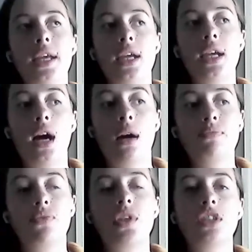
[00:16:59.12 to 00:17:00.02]
the,
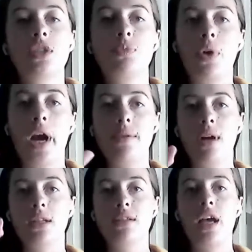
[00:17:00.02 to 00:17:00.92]
um, the spray
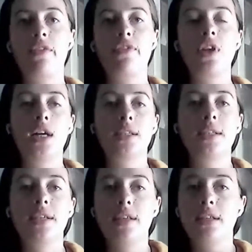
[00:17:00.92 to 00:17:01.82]
ones have
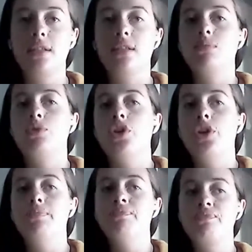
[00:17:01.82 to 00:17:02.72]
nasty things in them
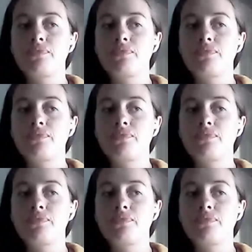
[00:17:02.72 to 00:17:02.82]
too.